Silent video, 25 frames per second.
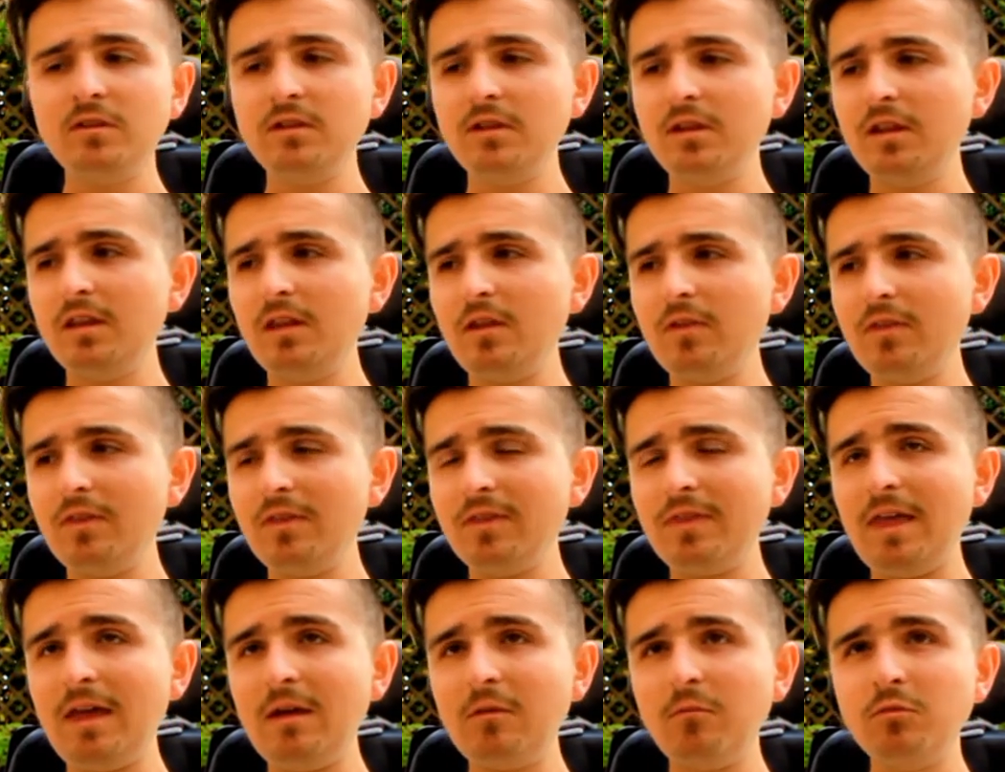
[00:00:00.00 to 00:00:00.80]
You know,
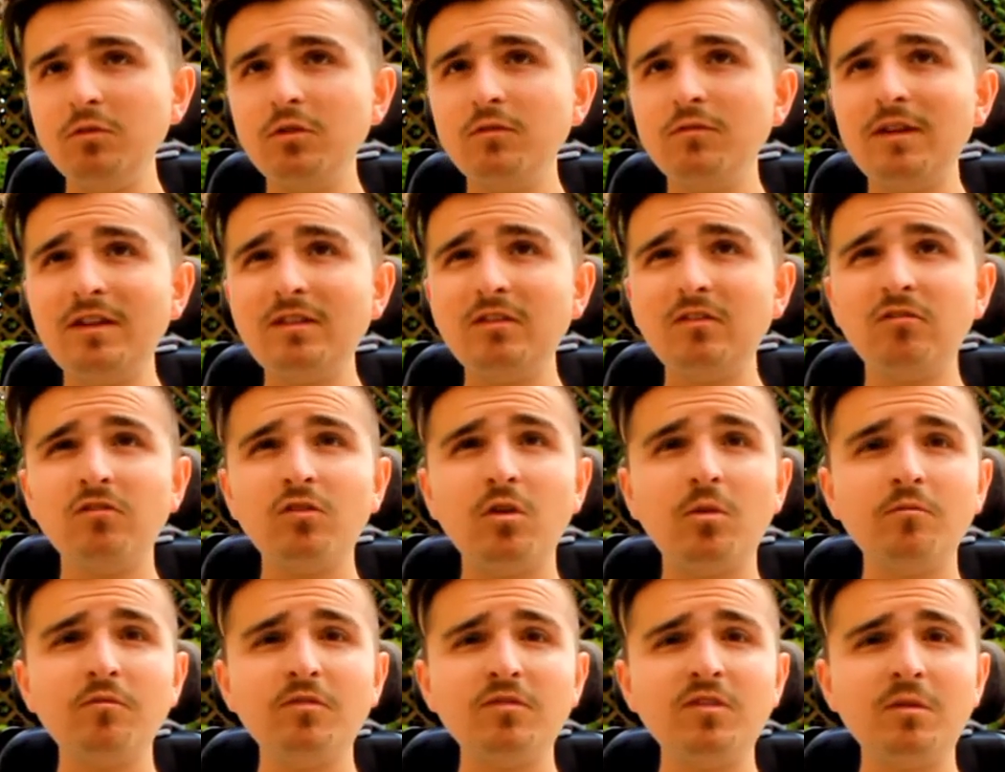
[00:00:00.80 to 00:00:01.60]
that would have had to
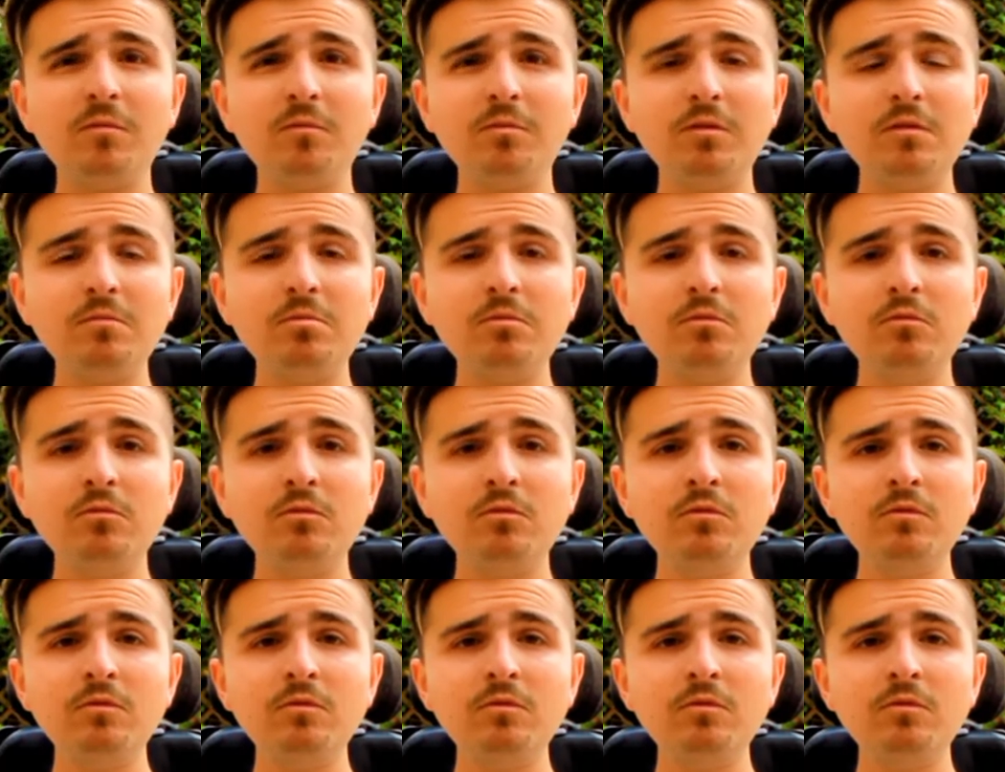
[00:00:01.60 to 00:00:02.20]
stop for some people.